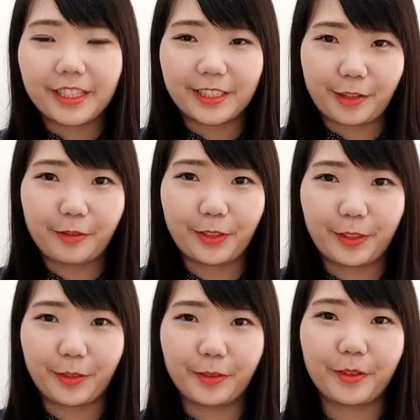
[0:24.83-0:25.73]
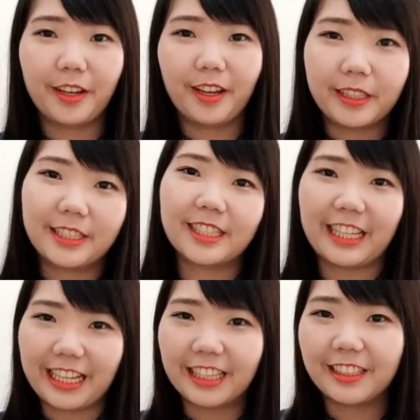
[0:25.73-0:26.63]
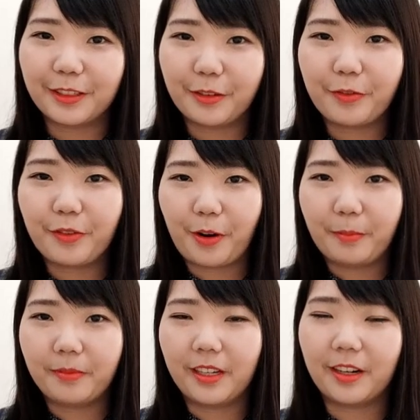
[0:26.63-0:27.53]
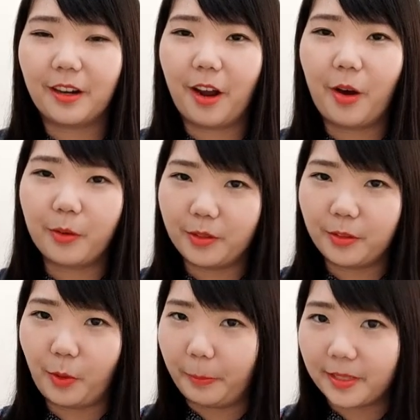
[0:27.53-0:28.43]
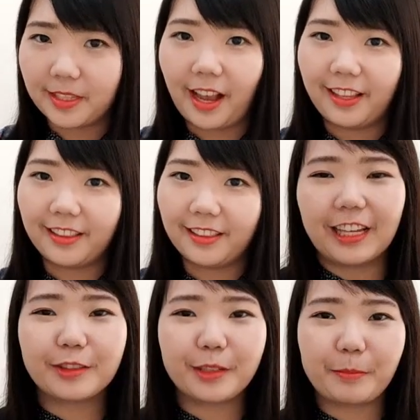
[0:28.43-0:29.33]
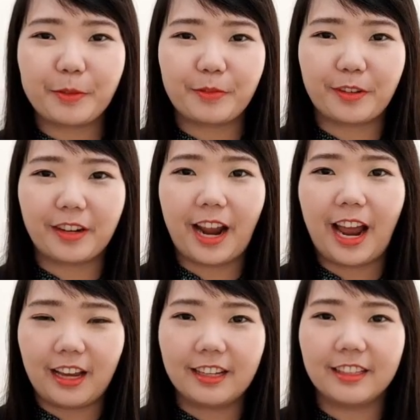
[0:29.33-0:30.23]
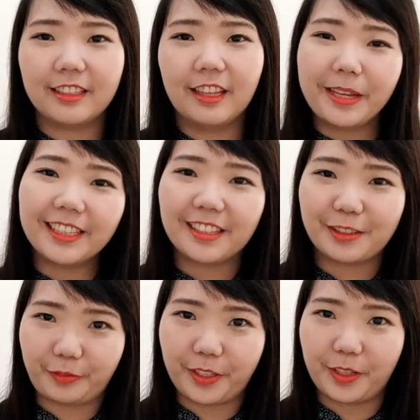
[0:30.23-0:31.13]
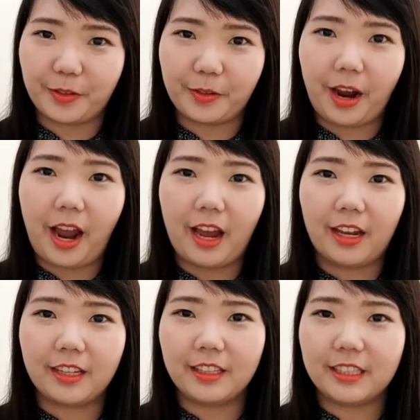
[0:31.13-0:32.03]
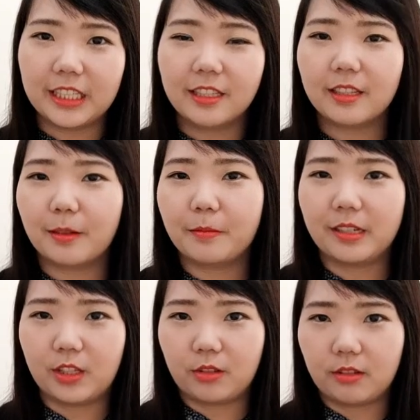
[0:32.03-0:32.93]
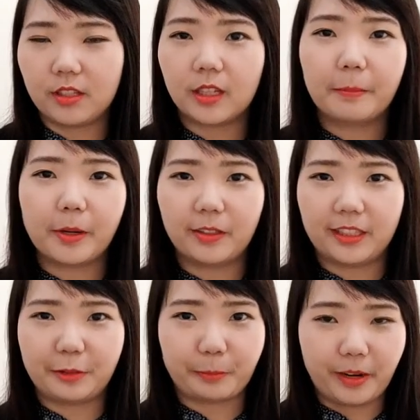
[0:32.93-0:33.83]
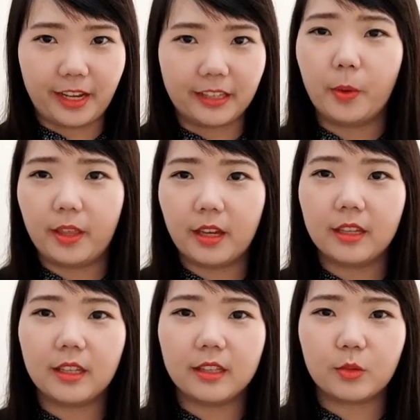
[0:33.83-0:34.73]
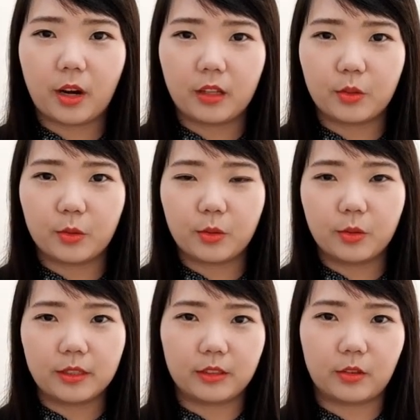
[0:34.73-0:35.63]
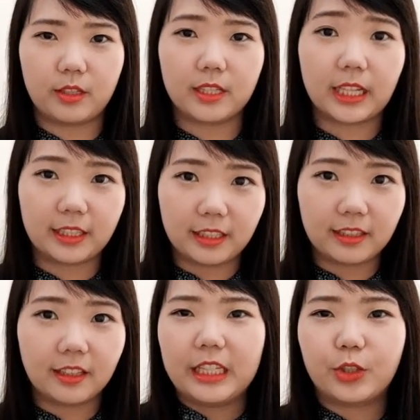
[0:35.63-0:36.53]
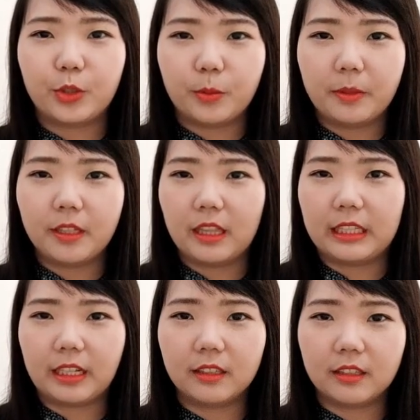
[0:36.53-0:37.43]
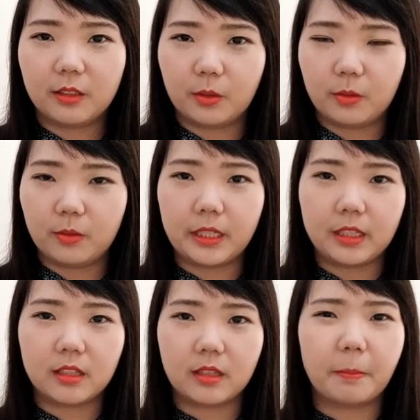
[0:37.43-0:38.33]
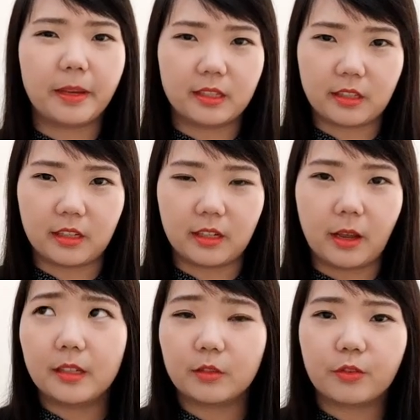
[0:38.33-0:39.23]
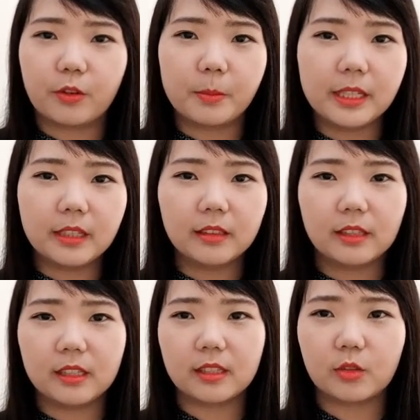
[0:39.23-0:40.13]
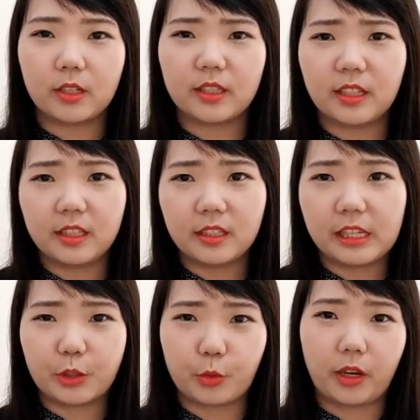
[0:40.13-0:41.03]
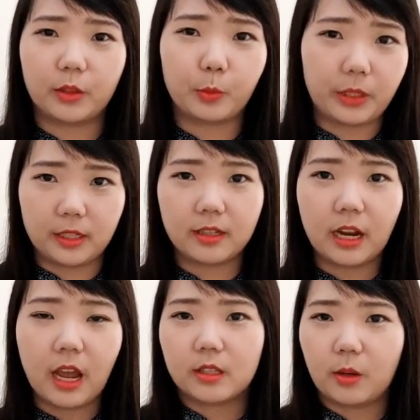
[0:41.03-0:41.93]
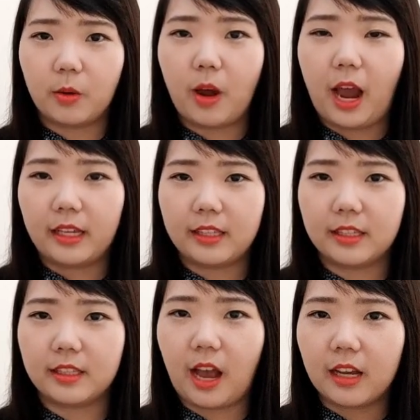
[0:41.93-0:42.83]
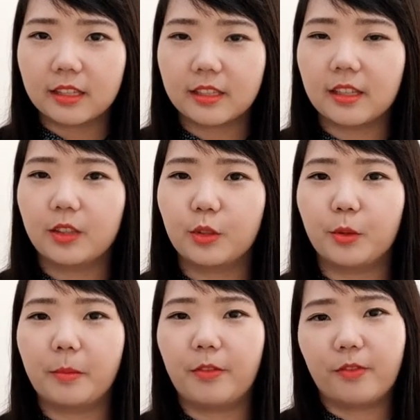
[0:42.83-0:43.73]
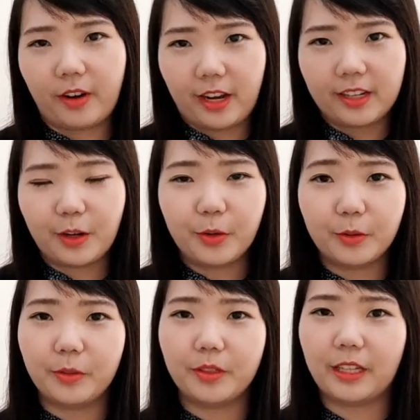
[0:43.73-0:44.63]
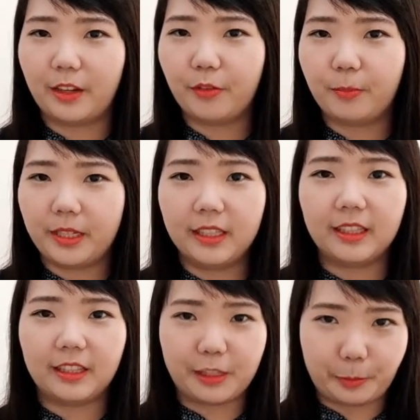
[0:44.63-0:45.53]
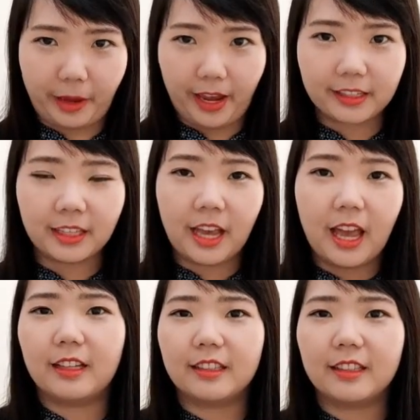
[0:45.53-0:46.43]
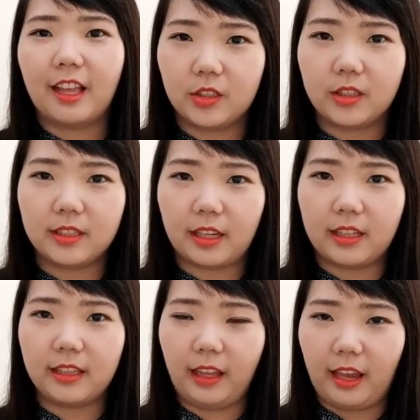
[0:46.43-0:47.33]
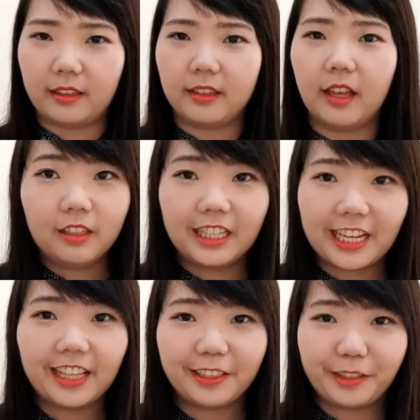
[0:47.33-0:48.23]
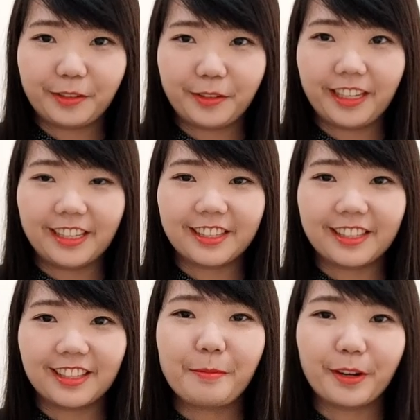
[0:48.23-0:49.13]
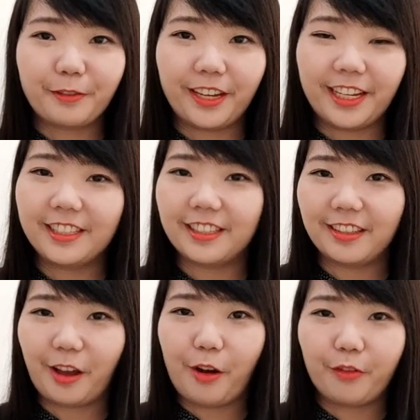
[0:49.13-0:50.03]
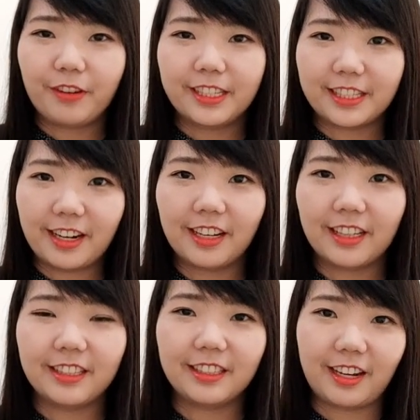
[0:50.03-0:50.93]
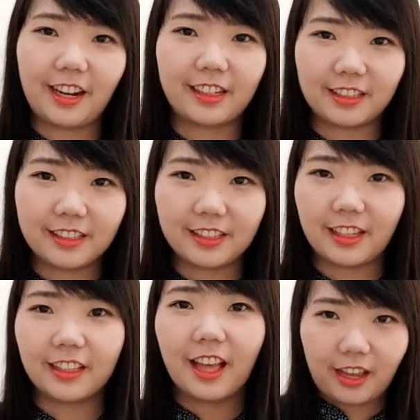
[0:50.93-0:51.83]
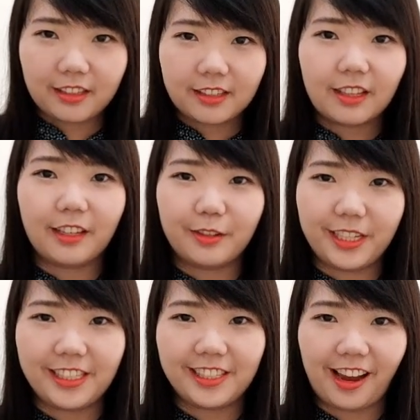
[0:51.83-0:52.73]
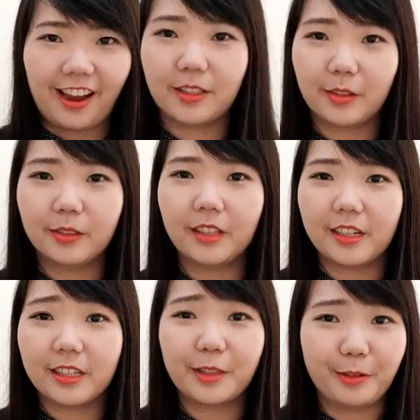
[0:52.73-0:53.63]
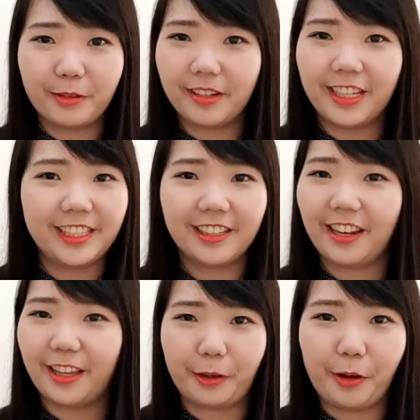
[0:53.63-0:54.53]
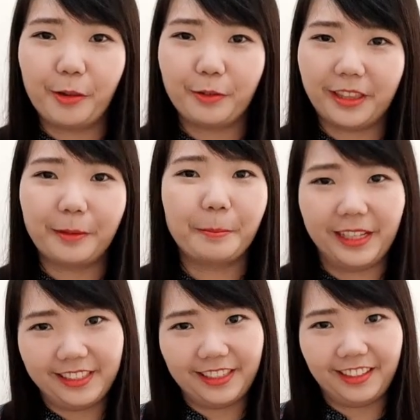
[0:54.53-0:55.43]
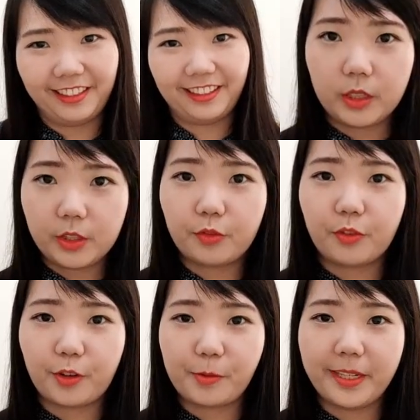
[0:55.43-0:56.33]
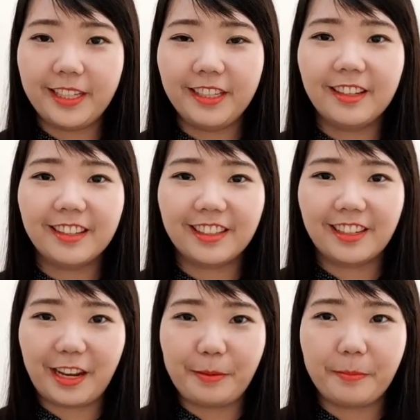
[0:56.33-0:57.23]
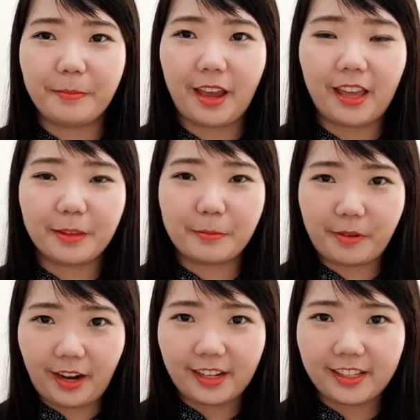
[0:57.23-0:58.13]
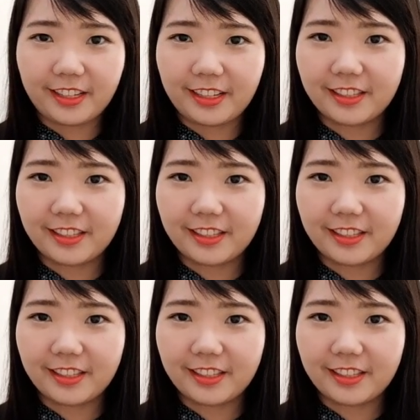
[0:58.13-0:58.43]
will share with you what is Les Catino from their own website. Actually, before I make this video, I did some research about this brand. When I try to Google translate it, it should be Les Catino means the basin. But for me, this translation is quite weird. So I just asked to my friend who gave me this bag, and she said that Les Catino is abbreviation of Lestarikan Citra Artistik Tas Indonesia. So there is no relation at all with the basin, which for me, the name and the brand